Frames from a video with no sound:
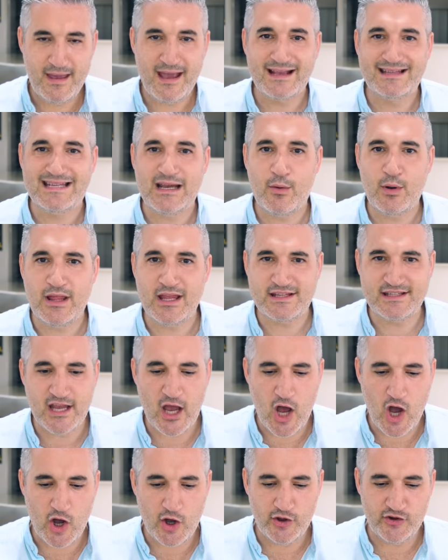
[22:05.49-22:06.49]
Mix it with the
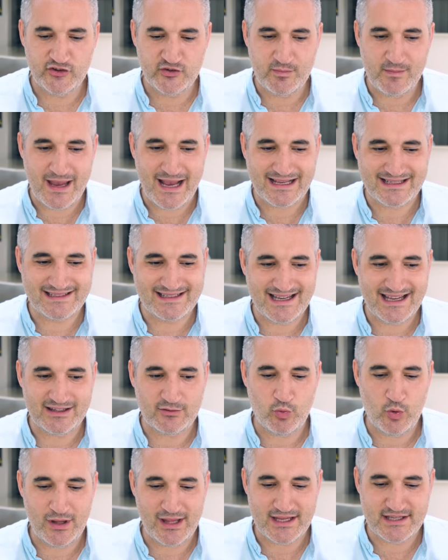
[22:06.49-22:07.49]
sauce. Mix
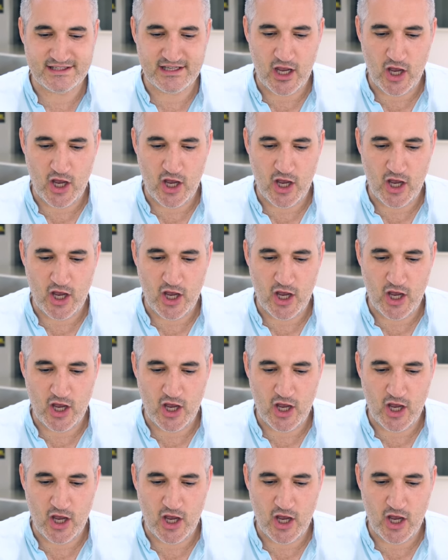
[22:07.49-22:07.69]
it with the